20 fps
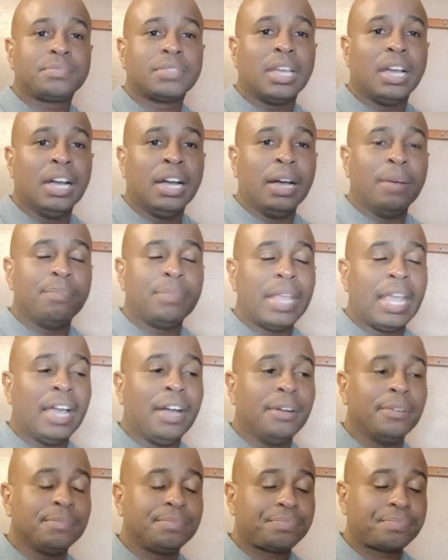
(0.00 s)

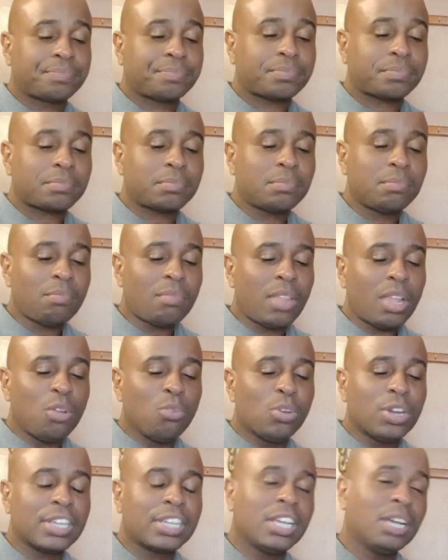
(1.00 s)
Now,
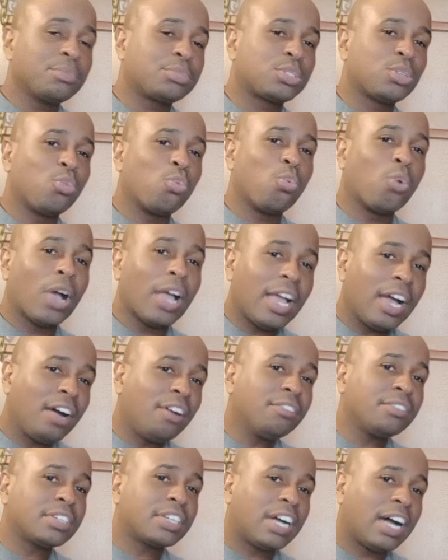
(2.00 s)
when it comes to
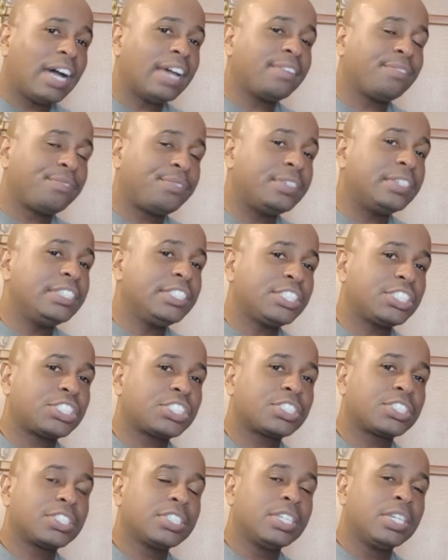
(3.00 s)
wild caught fish,